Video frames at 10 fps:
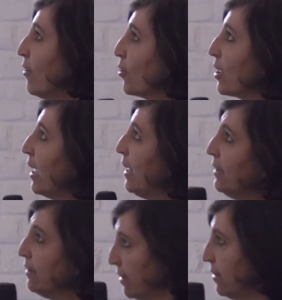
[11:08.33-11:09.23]

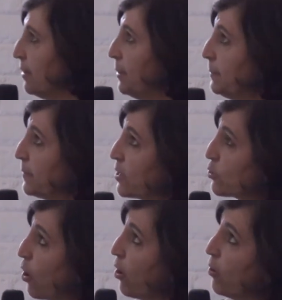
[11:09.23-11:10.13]
Okay,
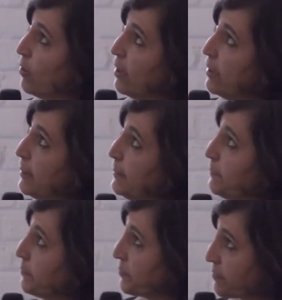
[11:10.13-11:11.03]

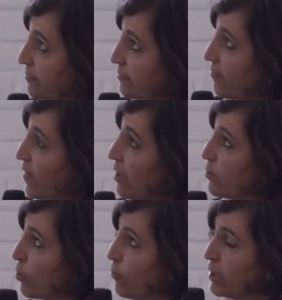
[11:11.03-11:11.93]

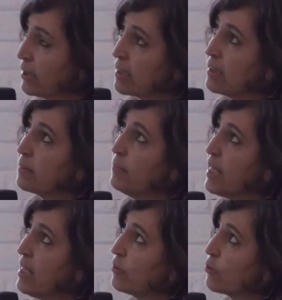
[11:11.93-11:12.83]
so what does it
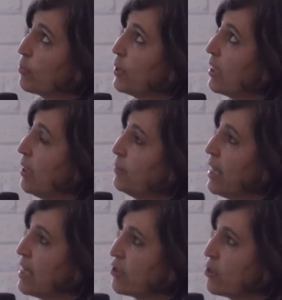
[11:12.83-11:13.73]
mean to become
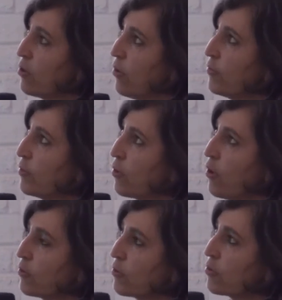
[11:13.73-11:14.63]
engine of
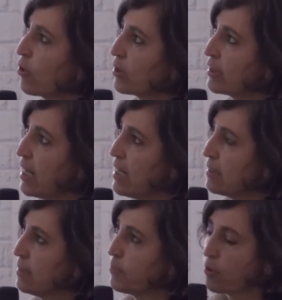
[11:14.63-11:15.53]
growth? So
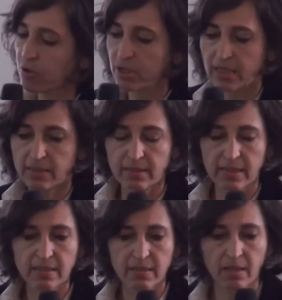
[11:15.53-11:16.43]
crazy projects,
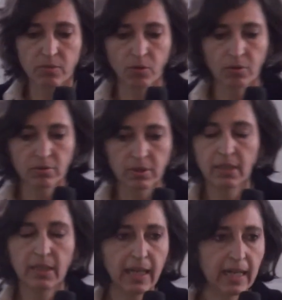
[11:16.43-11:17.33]
these are
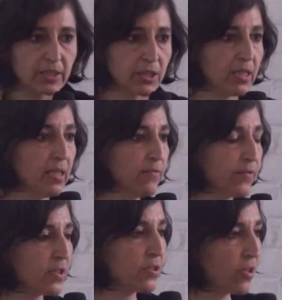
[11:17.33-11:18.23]
all actually
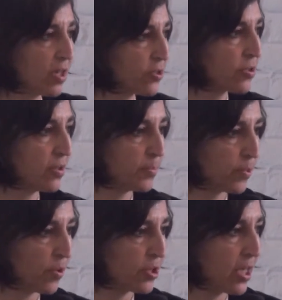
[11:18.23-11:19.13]
infrastructural
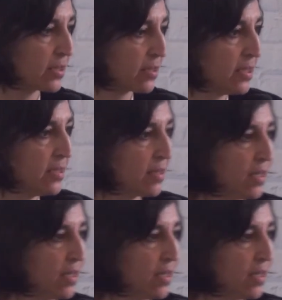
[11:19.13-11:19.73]
projects. These